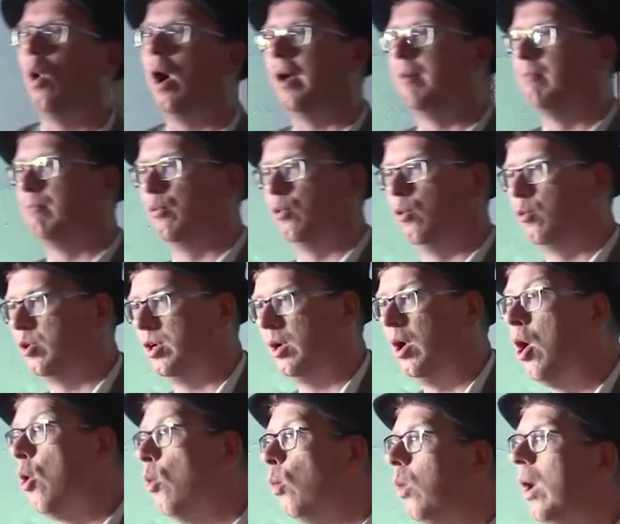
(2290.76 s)
one broadcast,
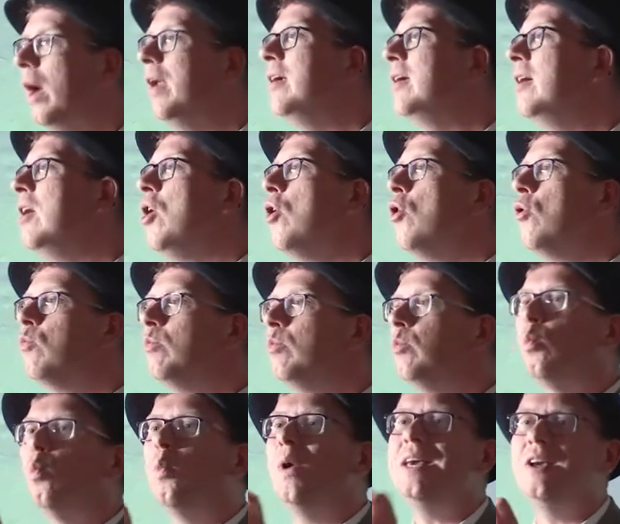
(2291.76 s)
one
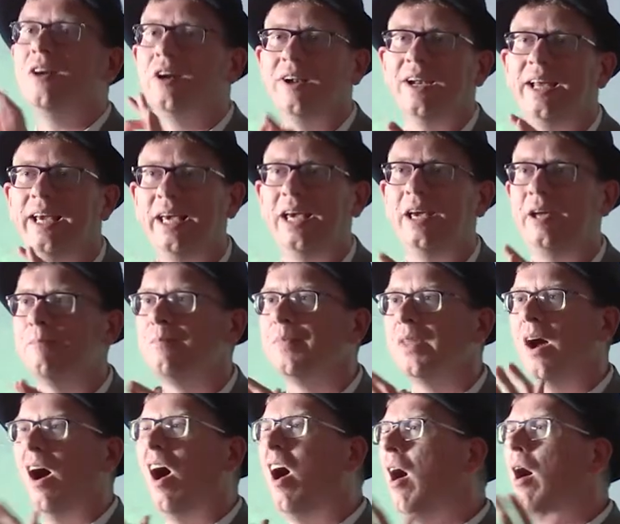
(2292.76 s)
weekly
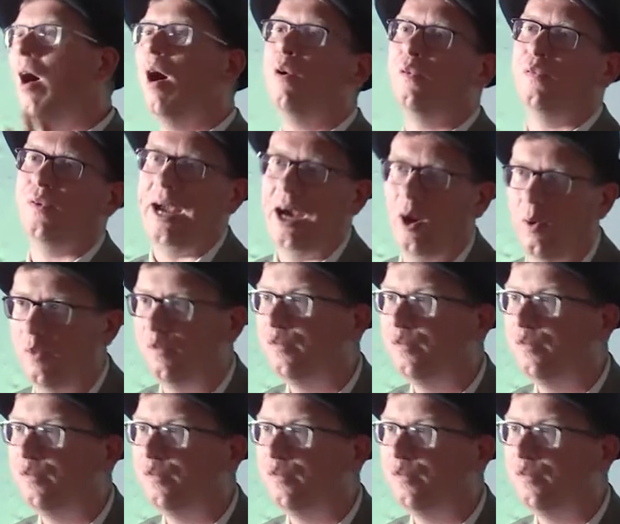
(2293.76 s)
half hour,